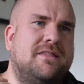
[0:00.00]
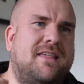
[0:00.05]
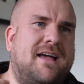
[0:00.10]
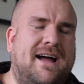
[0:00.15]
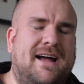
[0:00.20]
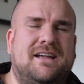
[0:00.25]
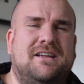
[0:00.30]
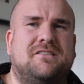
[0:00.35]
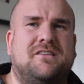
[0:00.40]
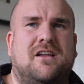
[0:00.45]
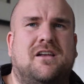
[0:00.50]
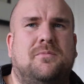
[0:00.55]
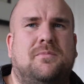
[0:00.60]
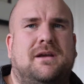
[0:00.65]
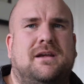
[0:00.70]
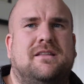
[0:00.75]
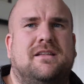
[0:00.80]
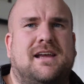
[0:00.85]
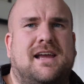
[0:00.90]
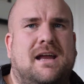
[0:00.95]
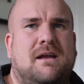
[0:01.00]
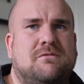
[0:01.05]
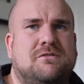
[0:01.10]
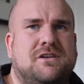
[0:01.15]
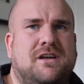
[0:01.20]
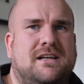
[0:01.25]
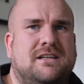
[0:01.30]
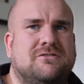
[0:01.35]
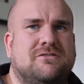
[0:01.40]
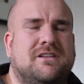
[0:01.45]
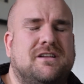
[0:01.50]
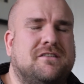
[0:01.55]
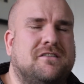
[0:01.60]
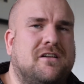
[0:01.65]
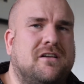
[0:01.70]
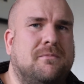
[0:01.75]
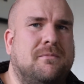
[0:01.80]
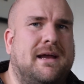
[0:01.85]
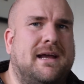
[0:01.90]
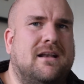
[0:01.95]
That is going to be the game changer, and that's
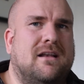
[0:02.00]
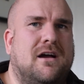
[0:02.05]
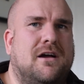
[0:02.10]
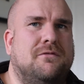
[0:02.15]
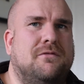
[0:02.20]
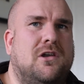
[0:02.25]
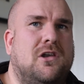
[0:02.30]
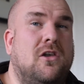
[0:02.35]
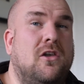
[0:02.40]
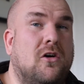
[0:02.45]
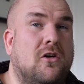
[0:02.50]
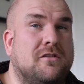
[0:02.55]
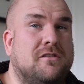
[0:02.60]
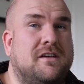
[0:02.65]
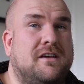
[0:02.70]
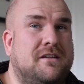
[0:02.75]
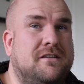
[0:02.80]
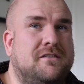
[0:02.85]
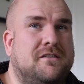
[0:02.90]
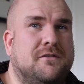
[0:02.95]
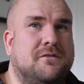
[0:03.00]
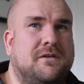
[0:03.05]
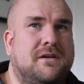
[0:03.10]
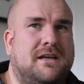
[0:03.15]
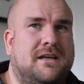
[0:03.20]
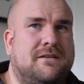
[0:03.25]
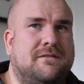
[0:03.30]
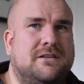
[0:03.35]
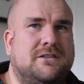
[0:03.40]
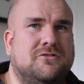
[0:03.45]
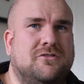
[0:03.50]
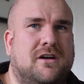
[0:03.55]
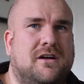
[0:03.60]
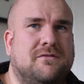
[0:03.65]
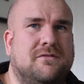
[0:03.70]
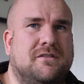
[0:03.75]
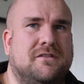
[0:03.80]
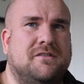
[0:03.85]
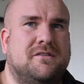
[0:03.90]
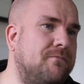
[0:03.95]
going to make life a lot easier for EV
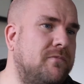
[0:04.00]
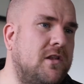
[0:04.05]
drivers.